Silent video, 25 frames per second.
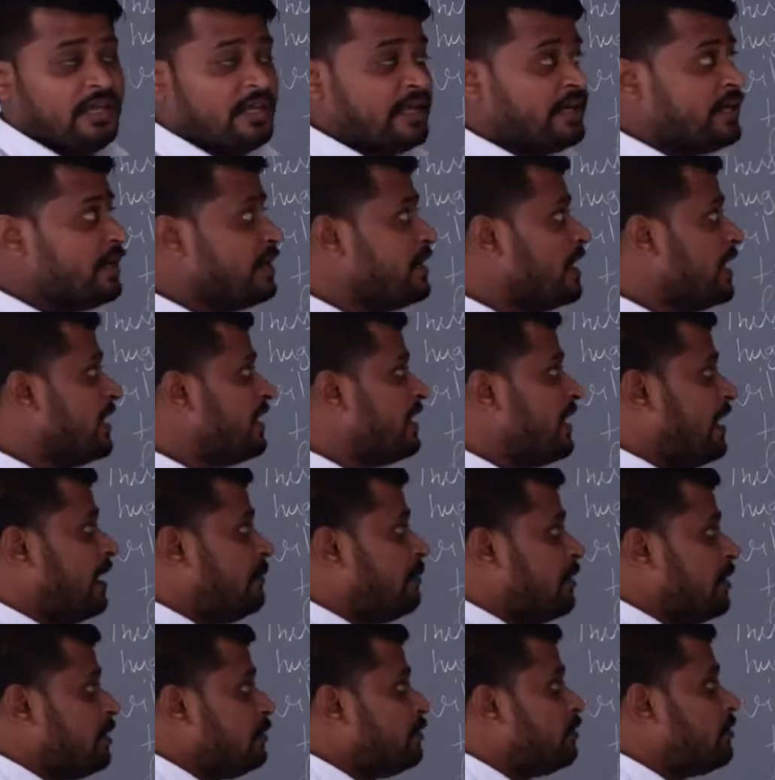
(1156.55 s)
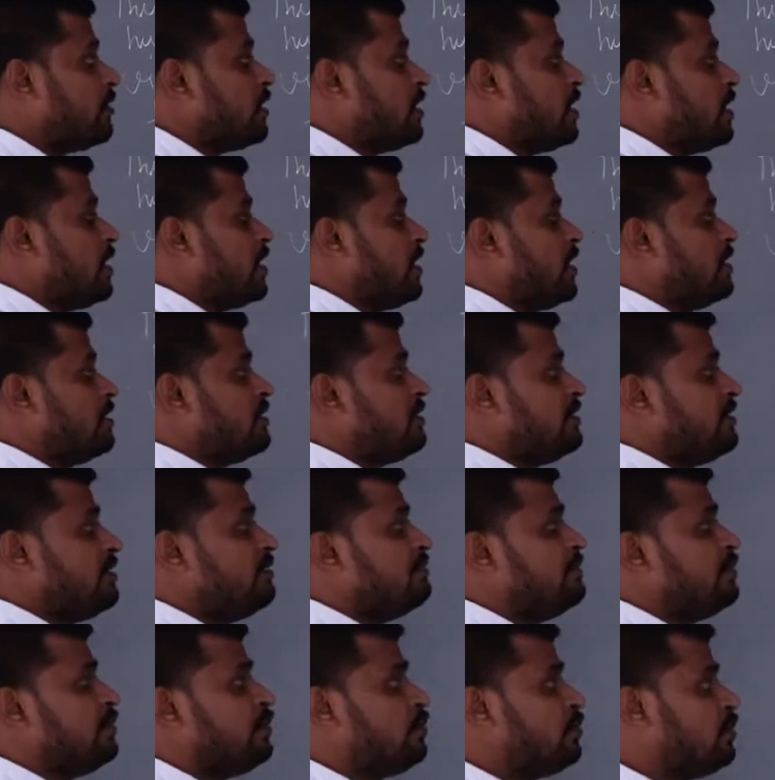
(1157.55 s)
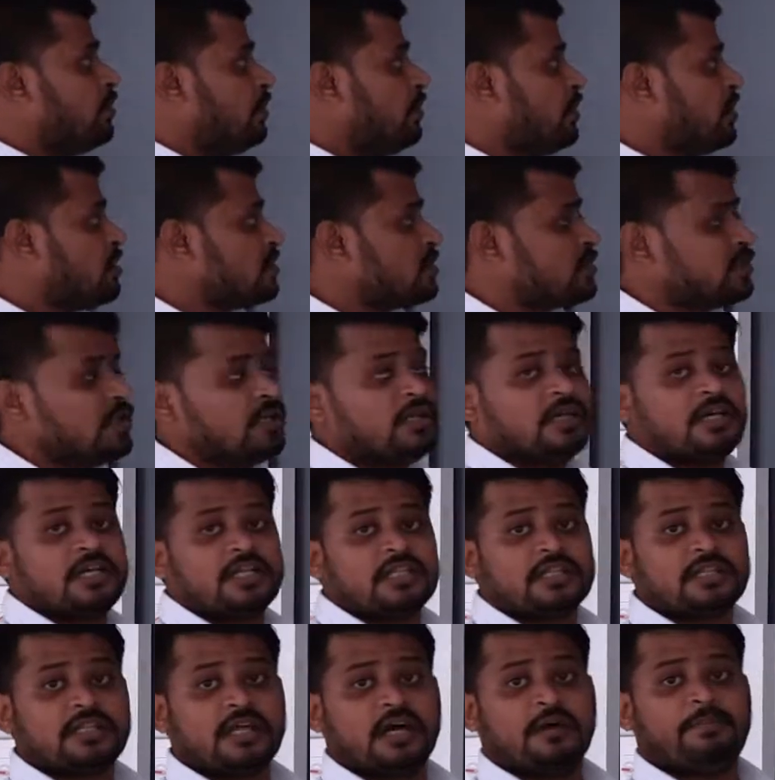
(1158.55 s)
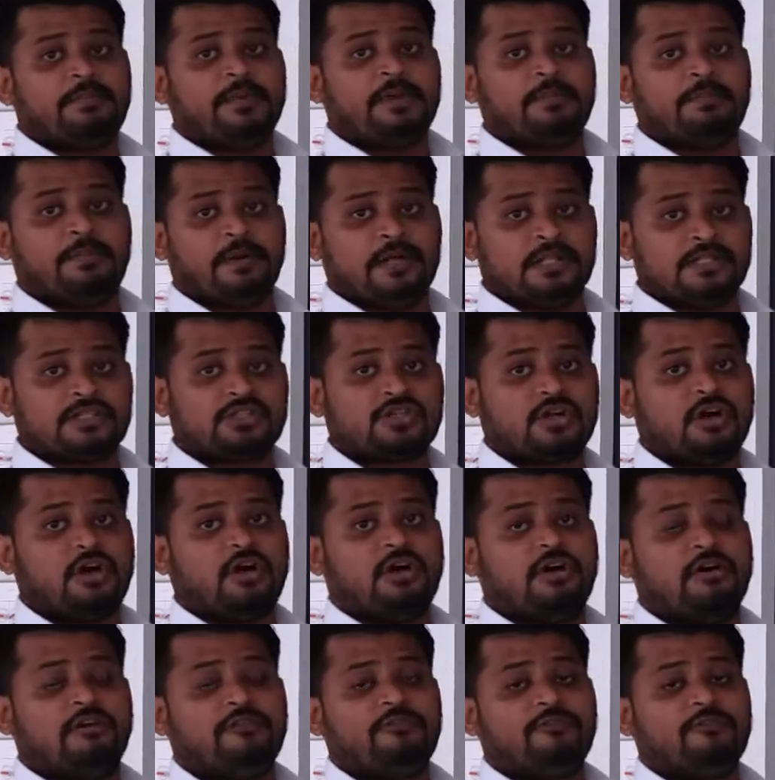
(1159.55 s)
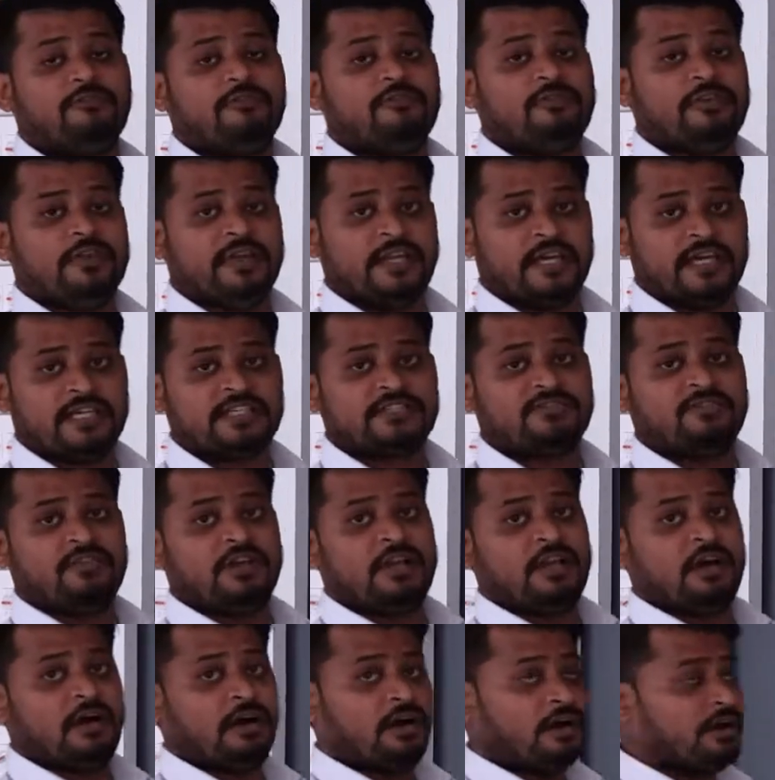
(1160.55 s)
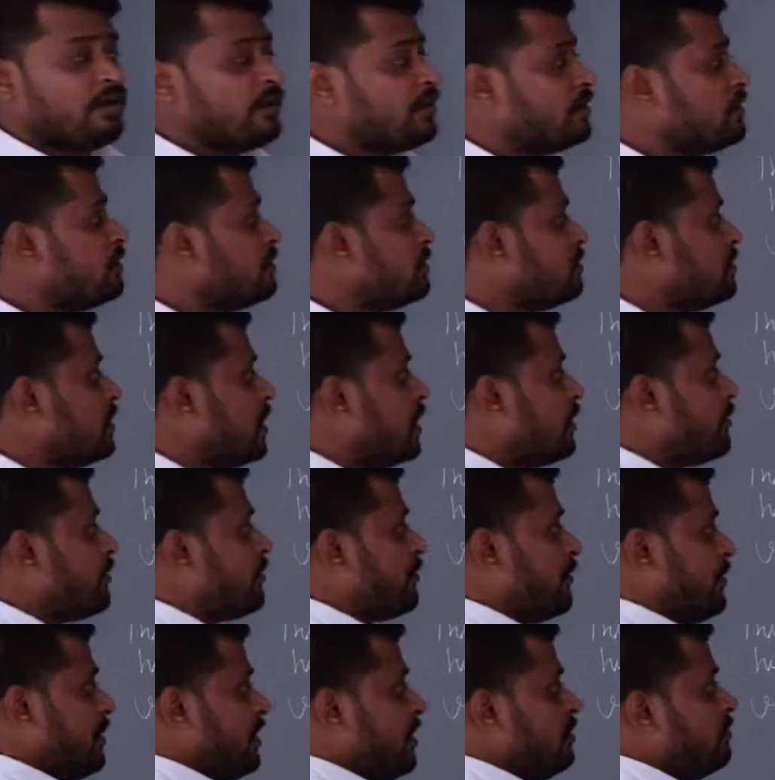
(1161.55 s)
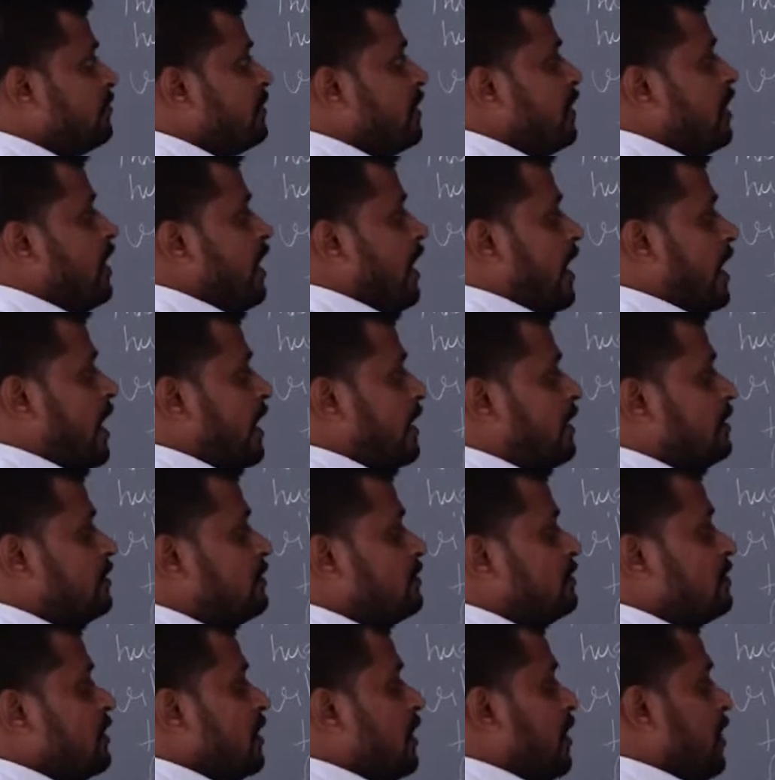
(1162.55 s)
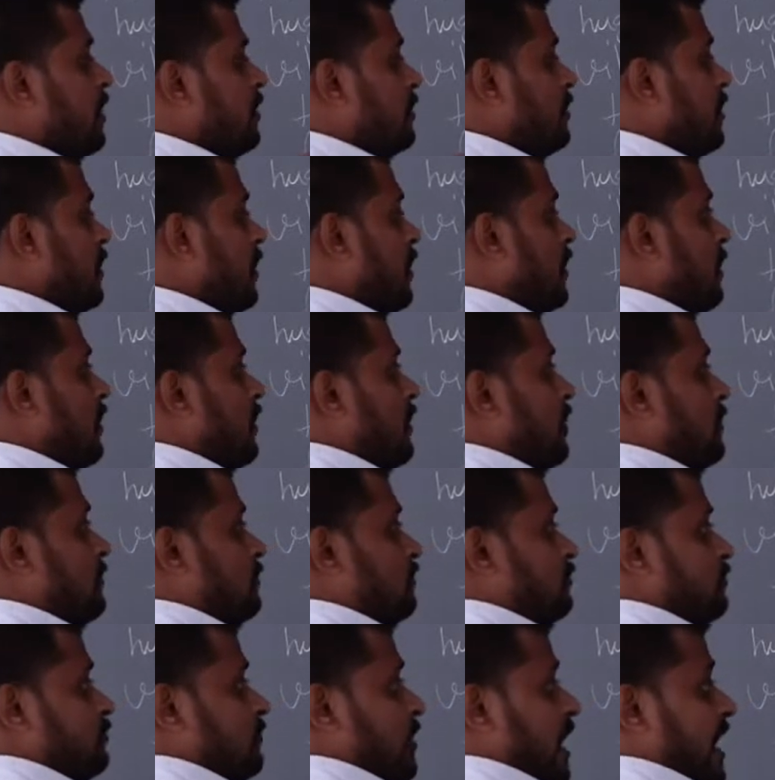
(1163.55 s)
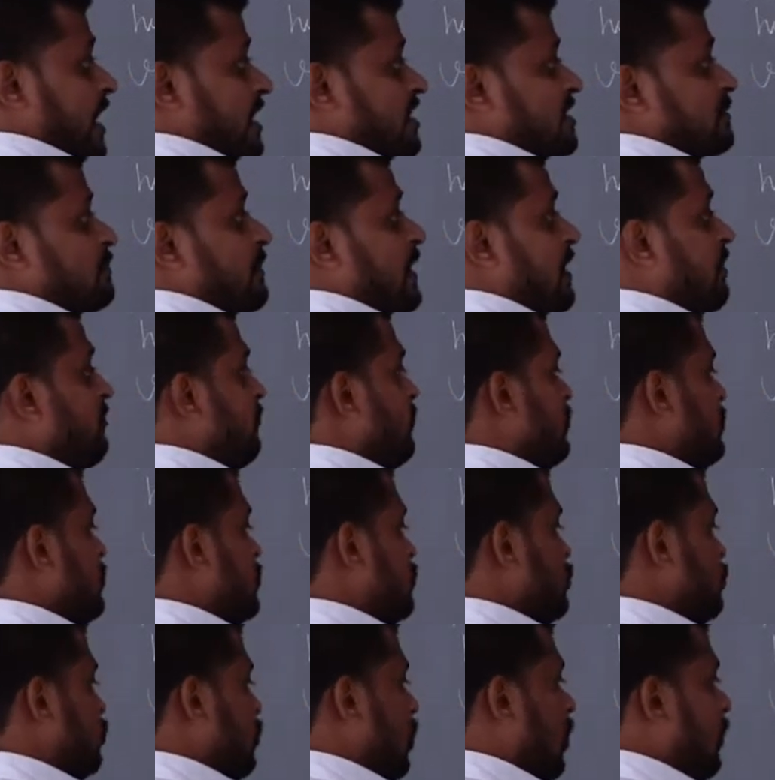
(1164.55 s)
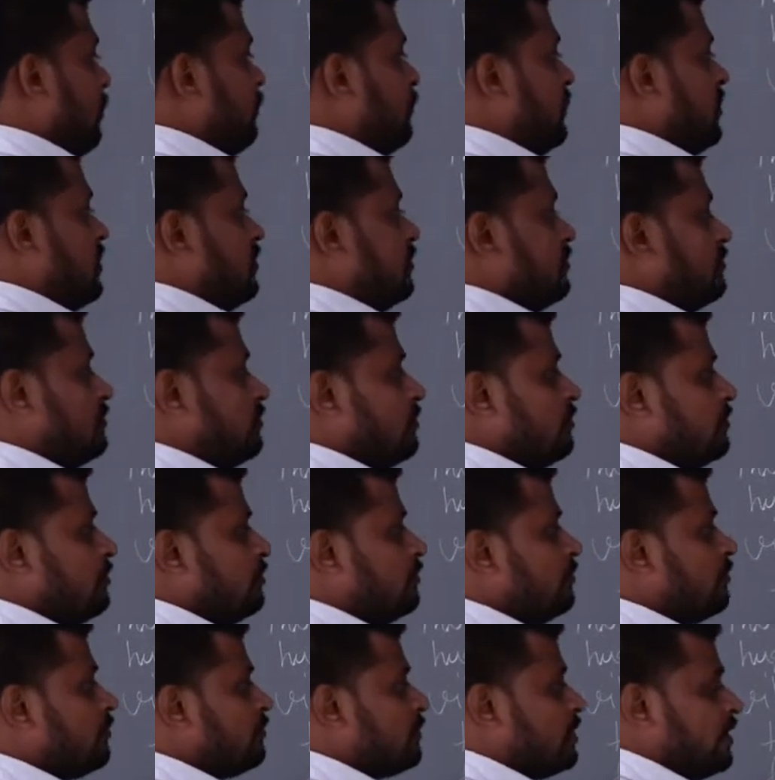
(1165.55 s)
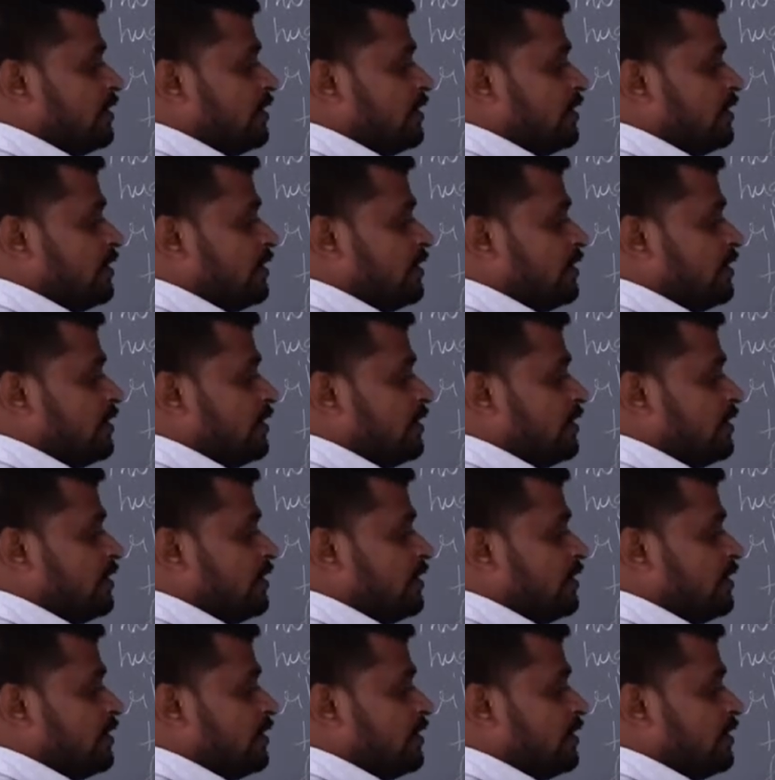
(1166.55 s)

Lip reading: He didn't able to cut the tree because the peoples of village will hug the tree, and the axeman will stop to